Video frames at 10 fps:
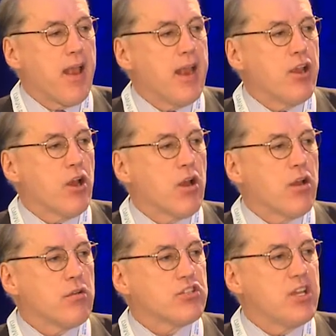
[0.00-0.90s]
you're,
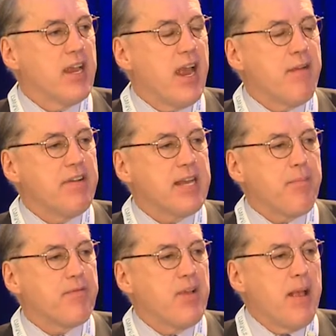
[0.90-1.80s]
you're seeing every
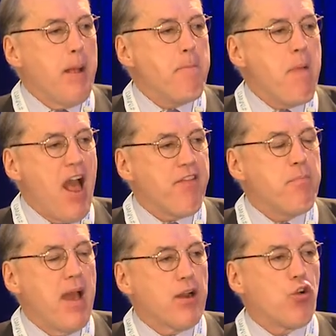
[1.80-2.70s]
type of
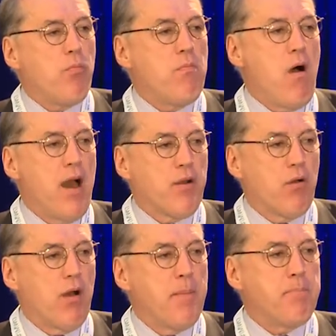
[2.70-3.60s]
mathematical
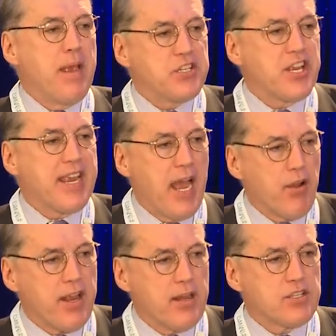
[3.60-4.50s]
model on basic
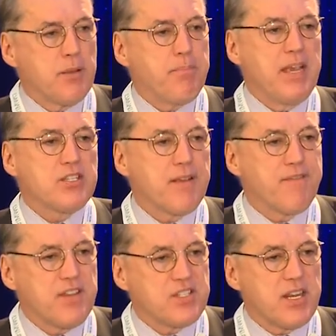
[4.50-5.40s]
calculus and basic
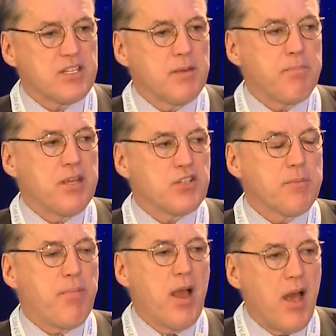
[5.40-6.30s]
physics and
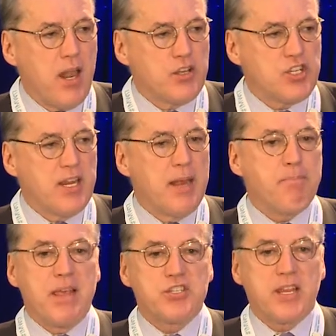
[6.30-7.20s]
basic biology
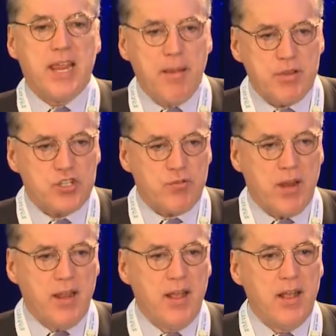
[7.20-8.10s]
and basic
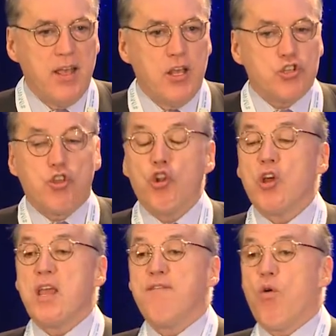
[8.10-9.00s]
chemistry. So they're
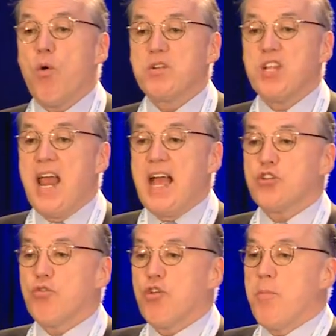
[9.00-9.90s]
looking for what's an
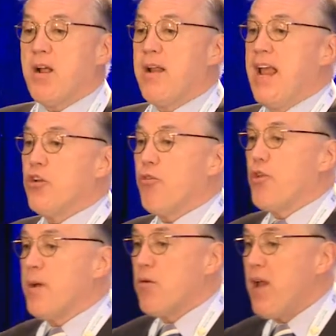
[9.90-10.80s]
exothermic and
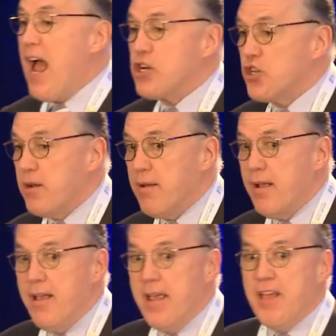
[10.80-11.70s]
endothermic reaction.
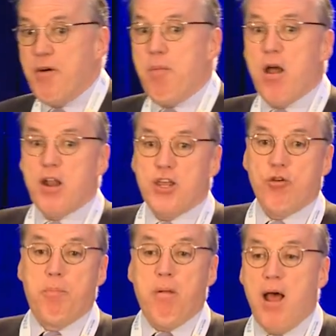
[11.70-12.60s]
If a
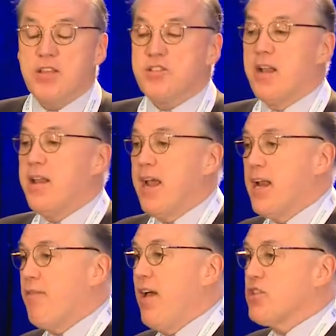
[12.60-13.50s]
molecule, a plus and a
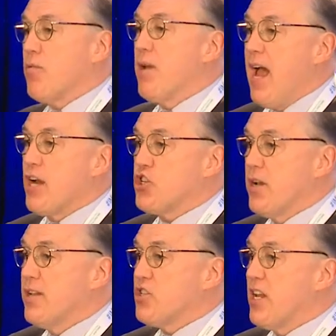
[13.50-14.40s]
negative, has a
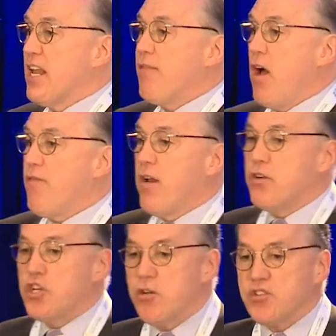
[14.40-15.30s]
reaction, does it give off
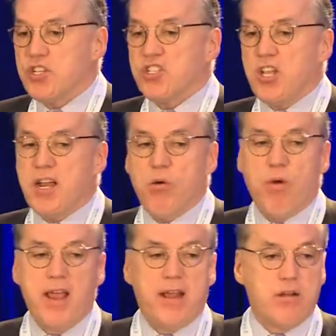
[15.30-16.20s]
energy or does it suck
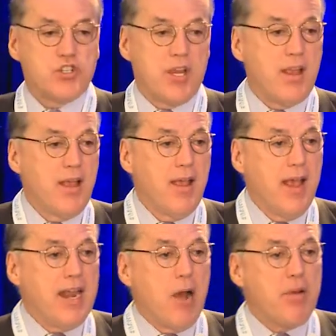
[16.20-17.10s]
away energy?
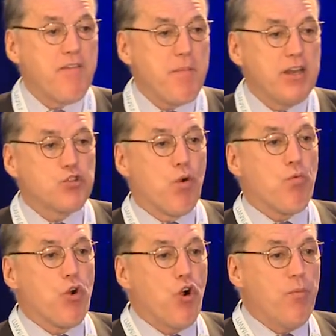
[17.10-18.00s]
And how many of you have been to a
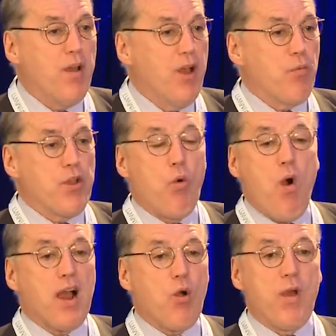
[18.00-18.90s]
room where you
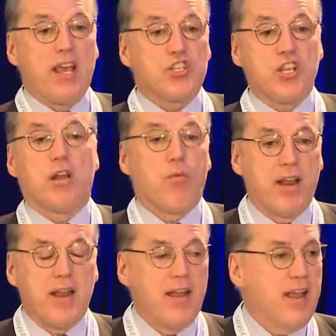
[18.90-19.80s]
walk away
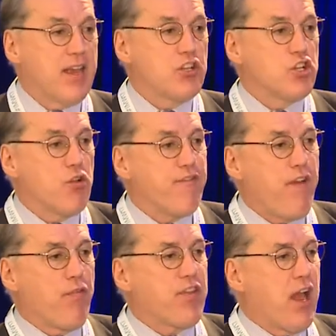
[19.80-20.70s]
exhilarated because you
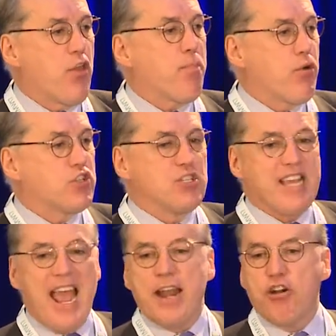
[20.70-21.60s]
felt the other person's
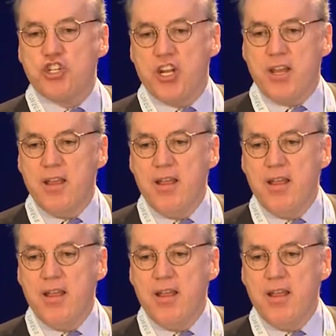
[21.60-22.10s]
energy?